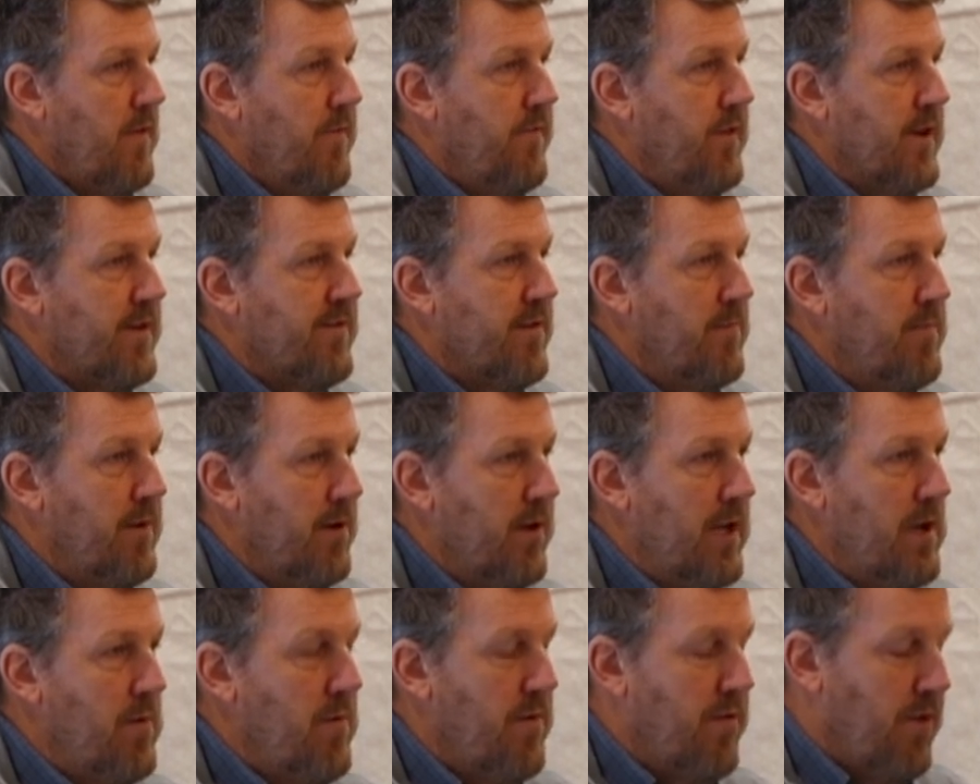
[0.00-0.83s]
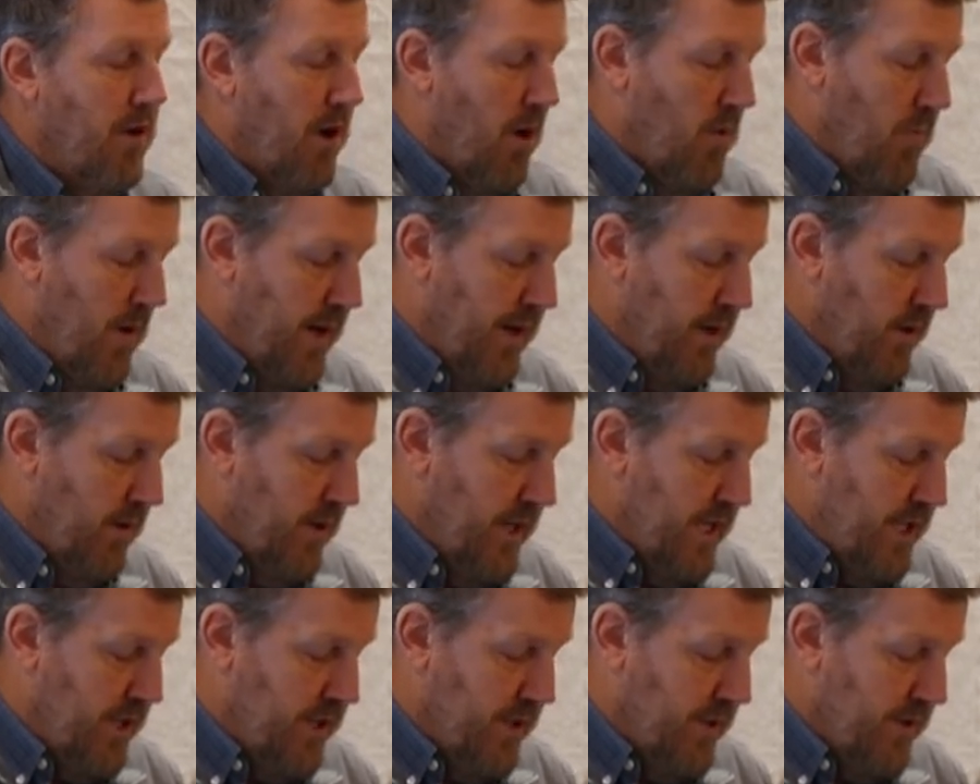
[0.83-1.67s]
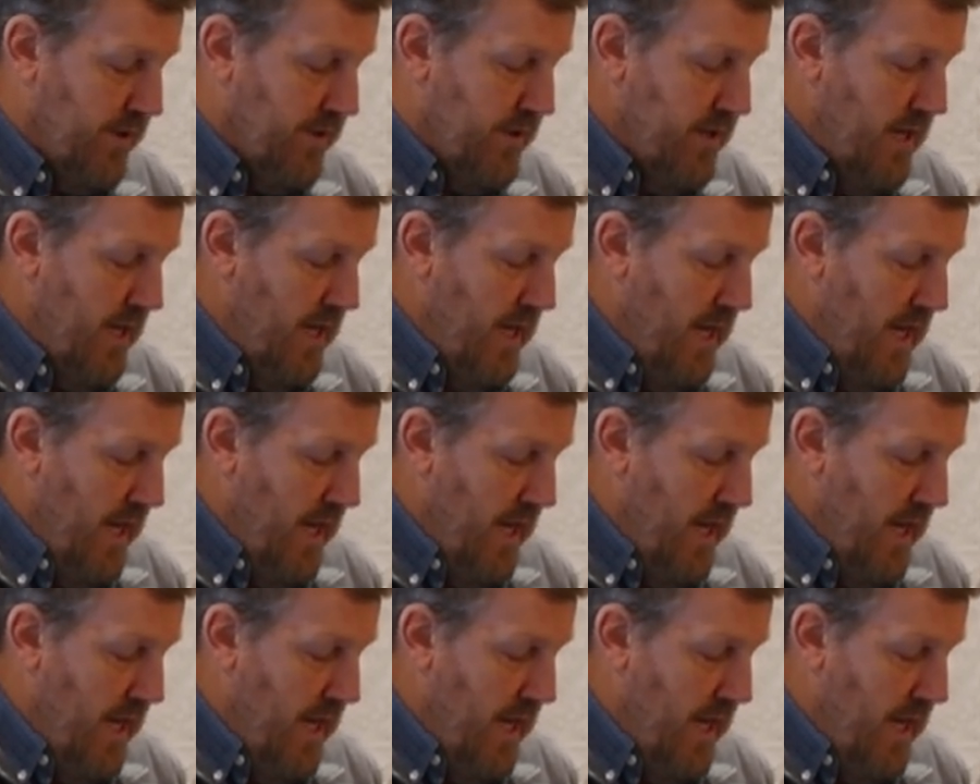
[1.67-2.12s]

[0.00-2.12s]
flexibility within our regulations,